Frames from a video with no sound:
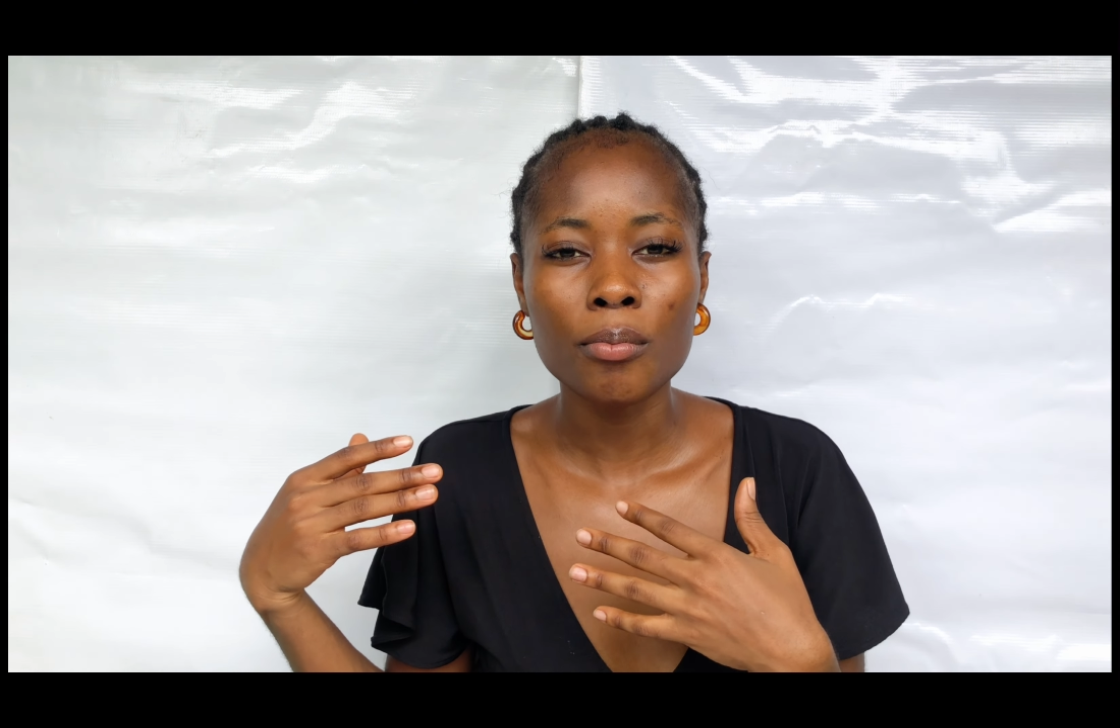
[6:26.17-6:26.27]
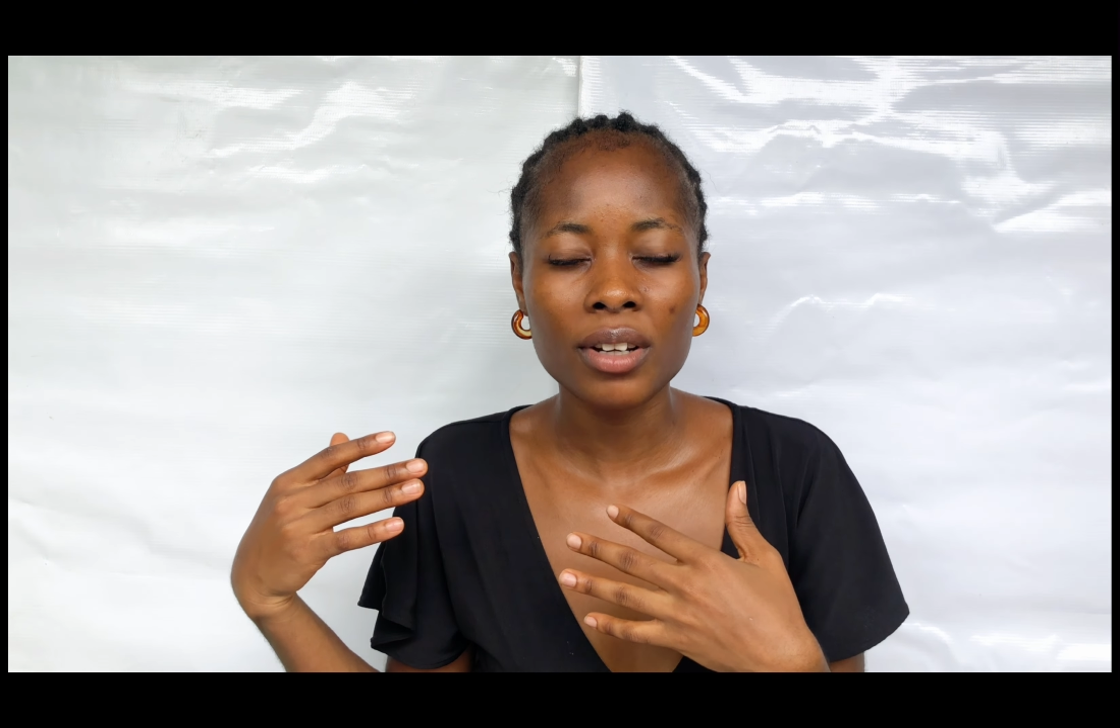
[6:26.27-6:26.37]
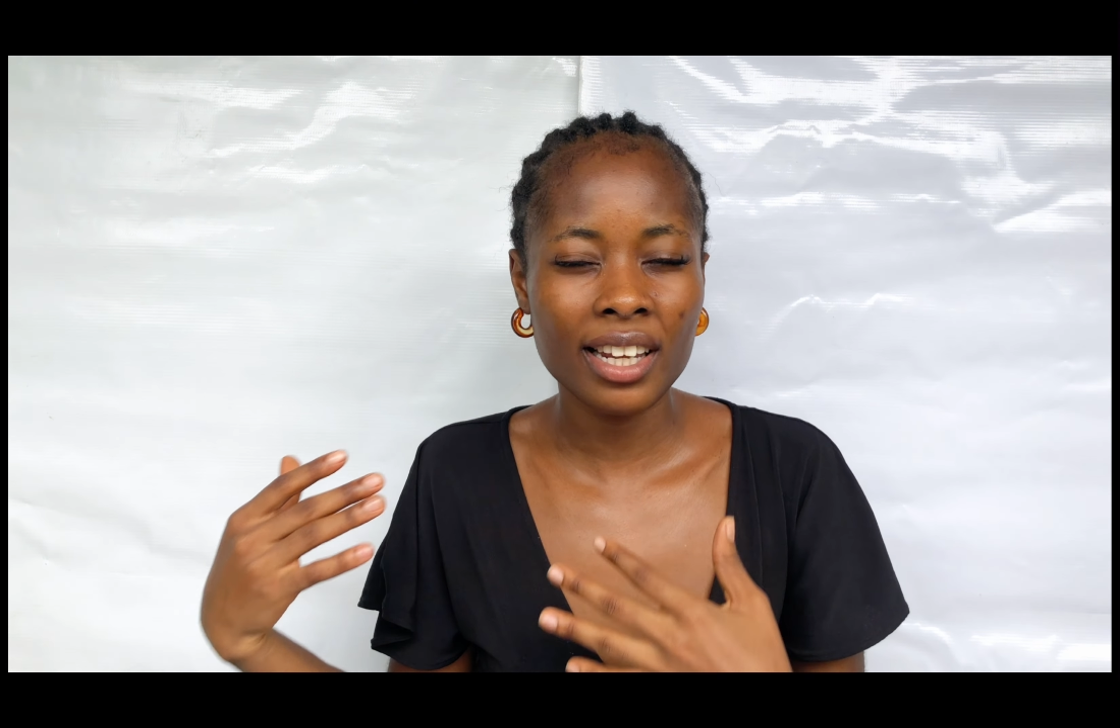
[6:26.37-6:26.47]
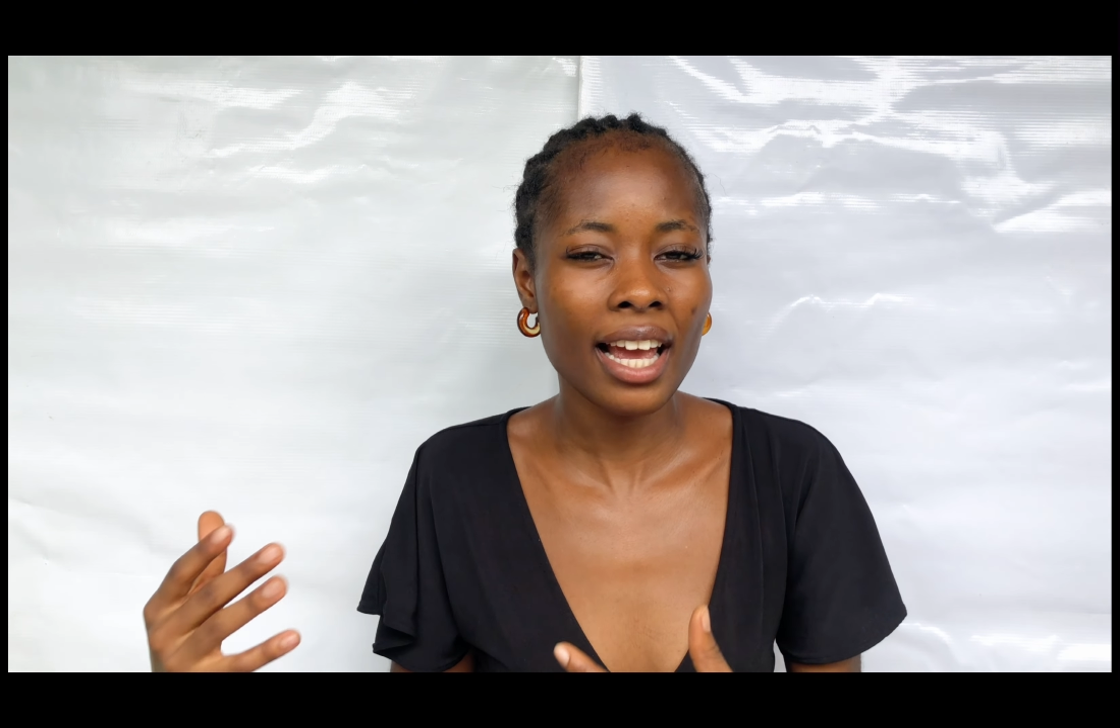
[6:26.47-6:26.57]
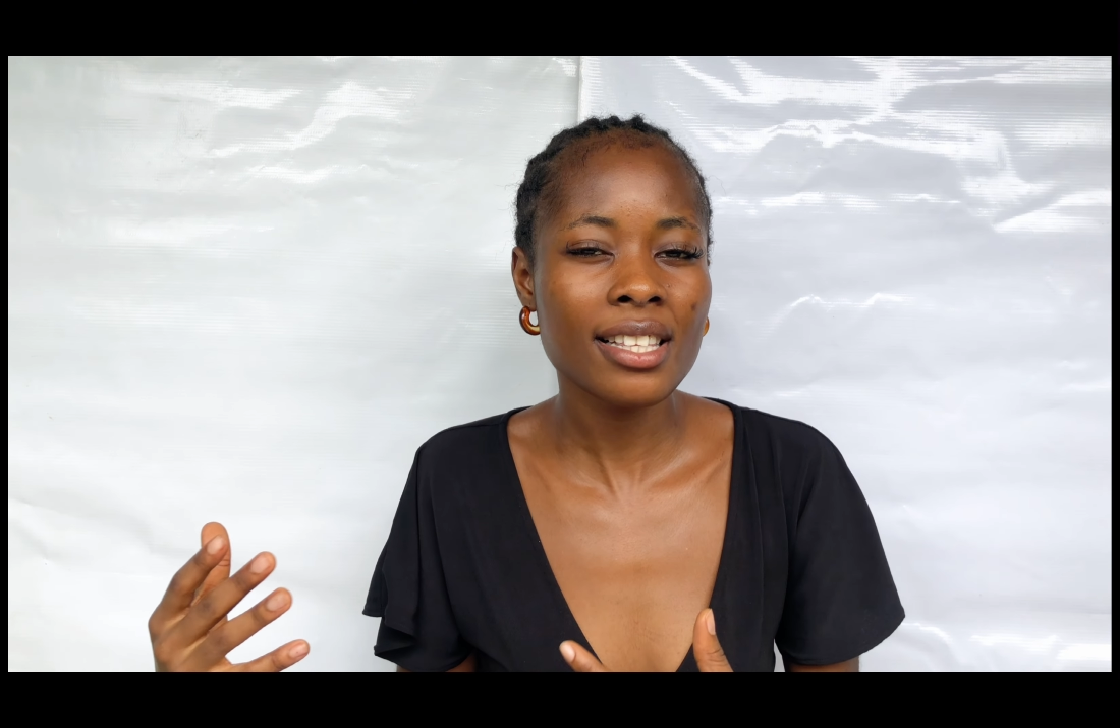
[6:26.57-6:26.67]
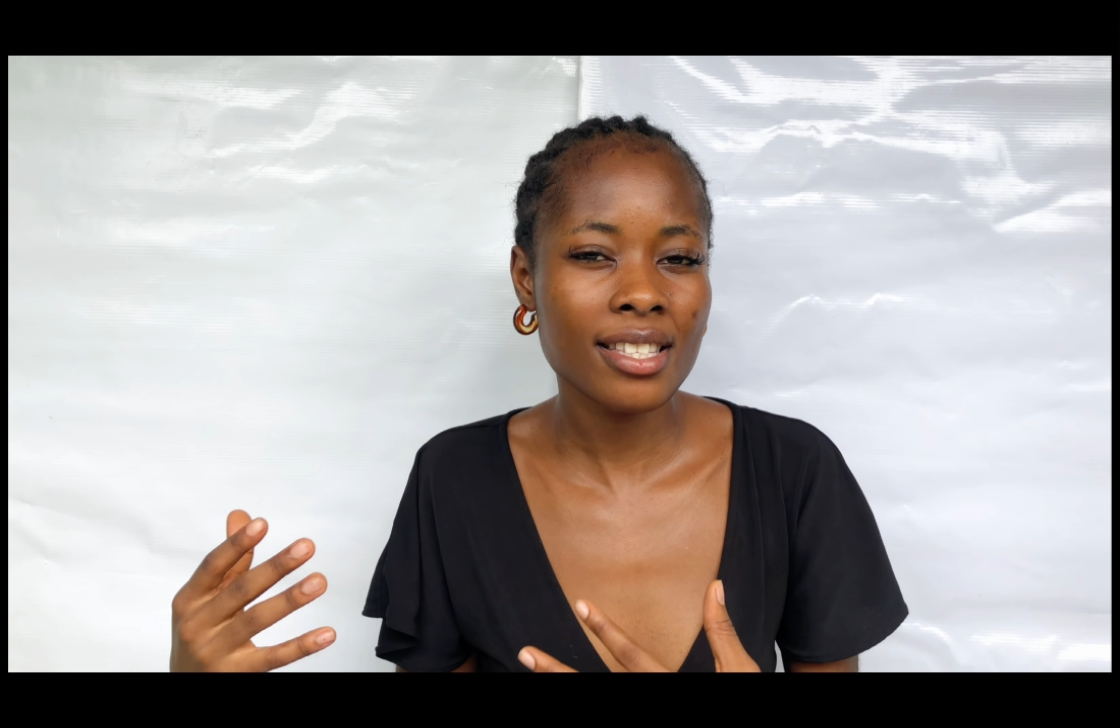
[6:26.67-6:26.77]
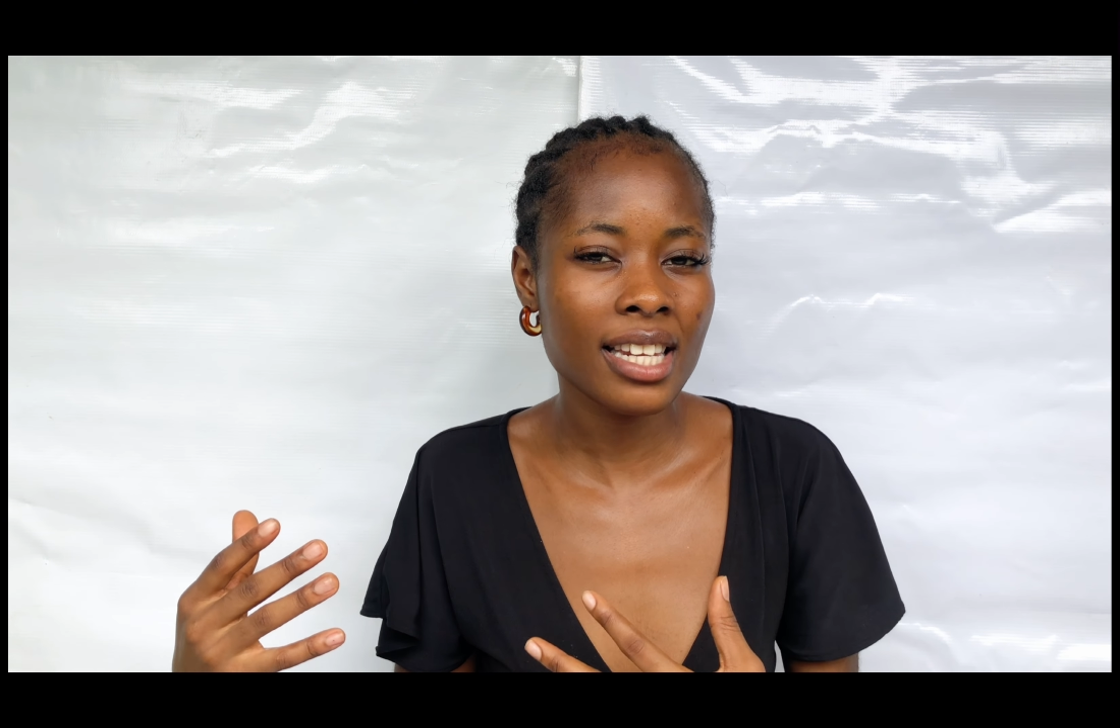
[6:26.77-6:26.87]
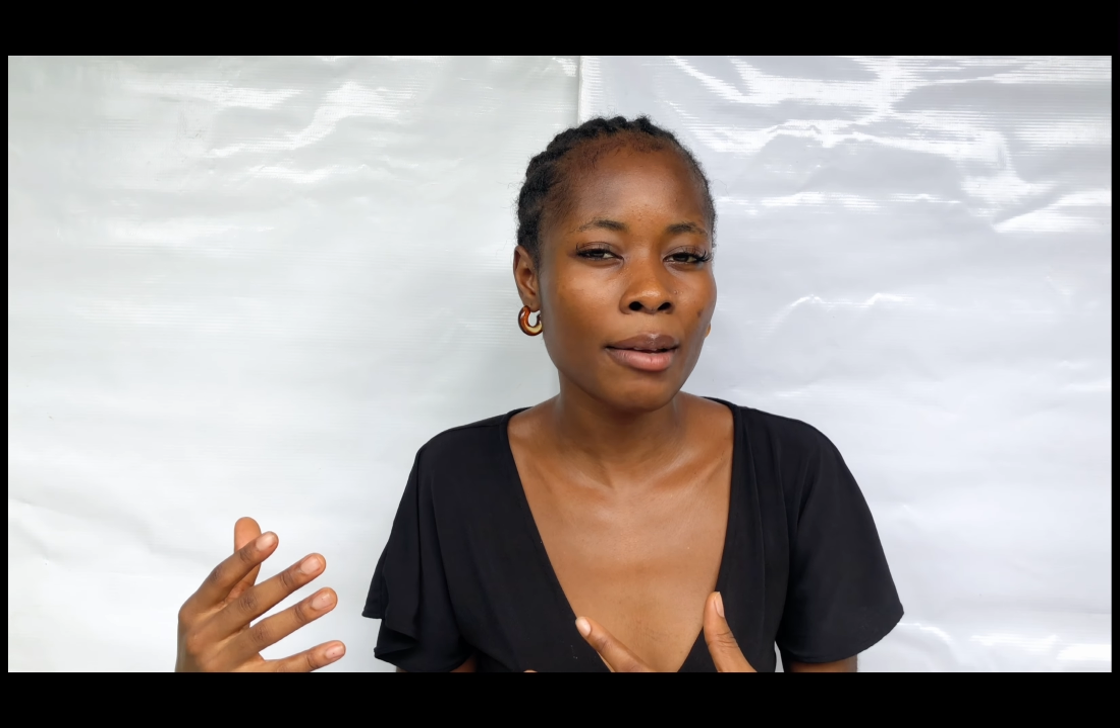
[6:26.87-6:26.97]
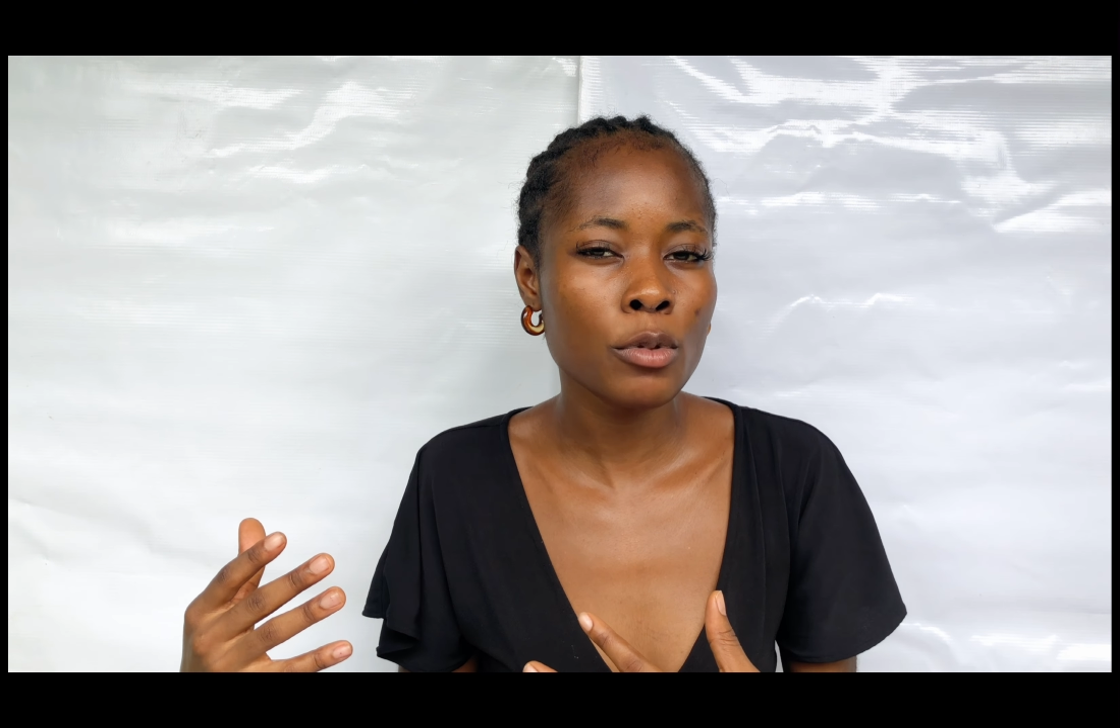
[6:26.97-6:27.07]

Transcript: get them